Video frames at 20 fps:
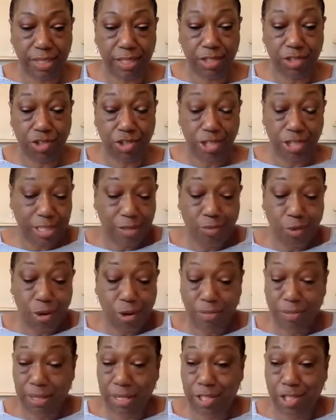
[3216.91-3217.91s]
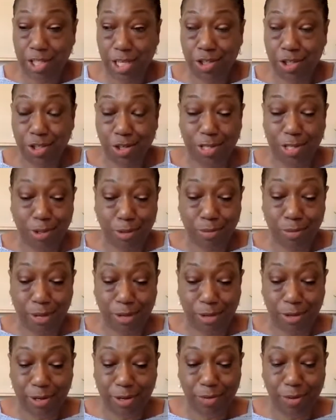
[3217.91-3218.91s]
she didn't want to be a teacher, as her
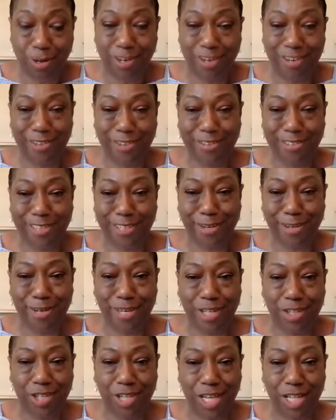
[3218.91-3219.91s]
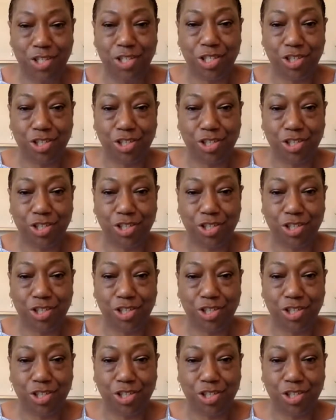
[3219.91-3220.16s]
mother had wanted her to go in education.